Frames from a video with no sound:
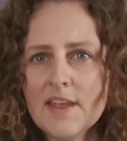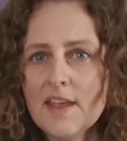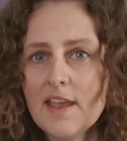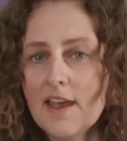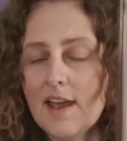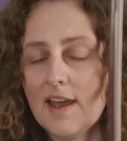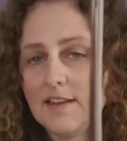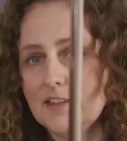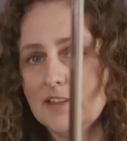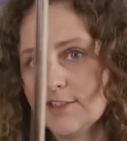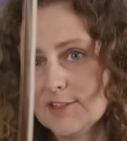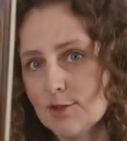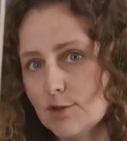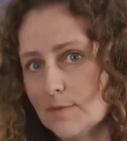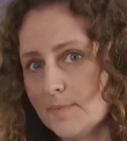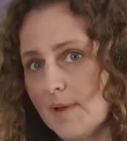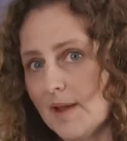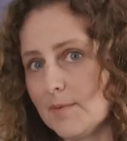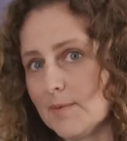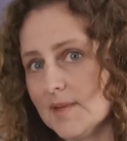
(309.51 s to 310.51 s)
And you could talk
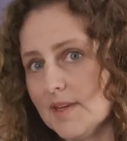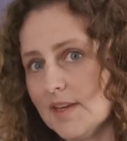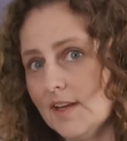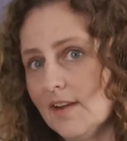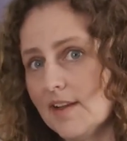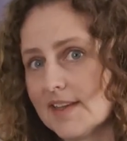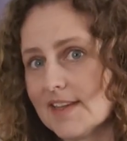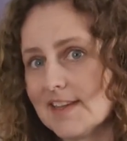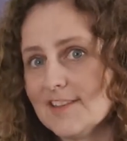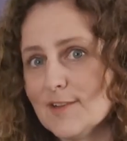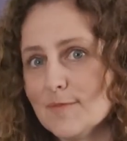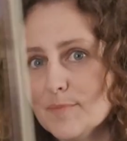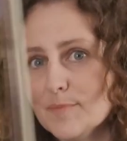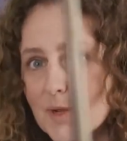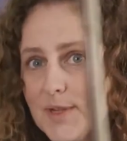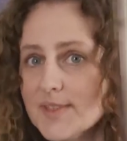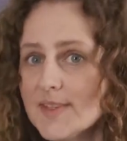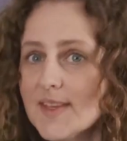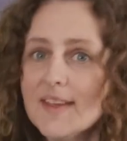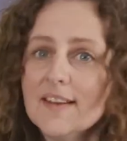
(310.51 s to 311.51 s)
about what you like in your
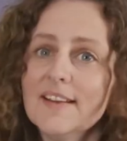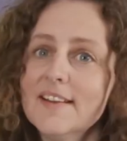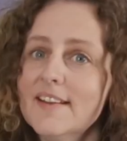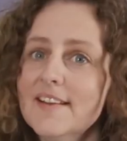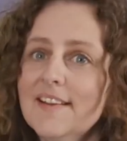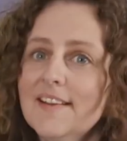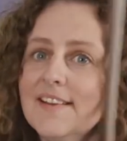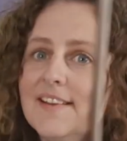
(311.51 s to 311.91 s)
pudding.